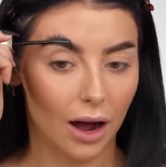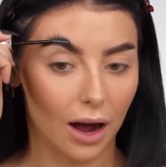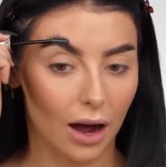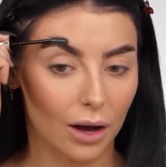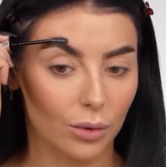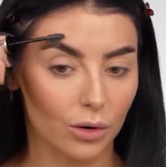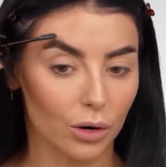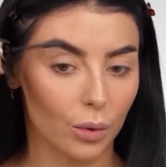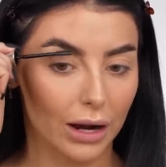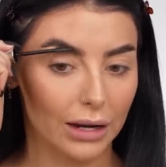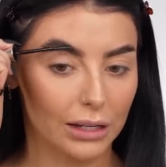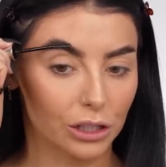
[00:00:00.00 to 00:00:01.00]
I will
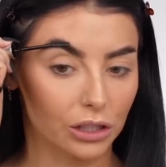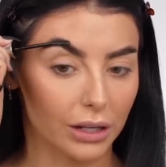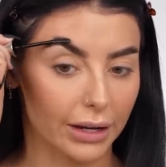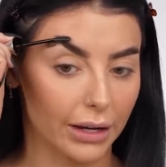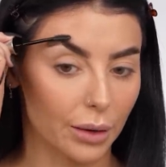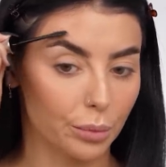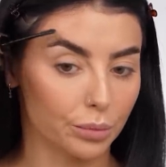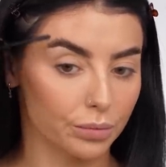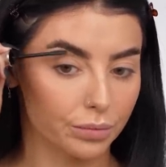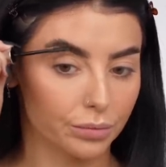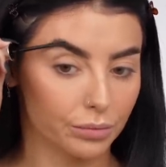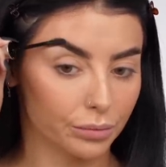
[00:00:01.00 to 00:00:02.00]
quite literally
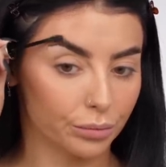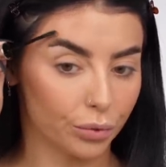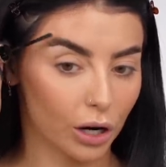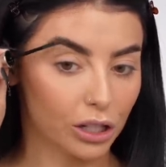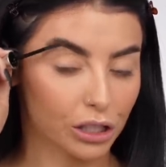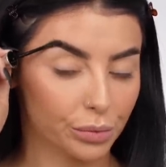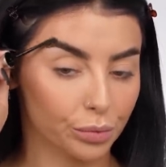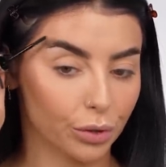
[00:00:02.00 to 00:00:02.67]
brush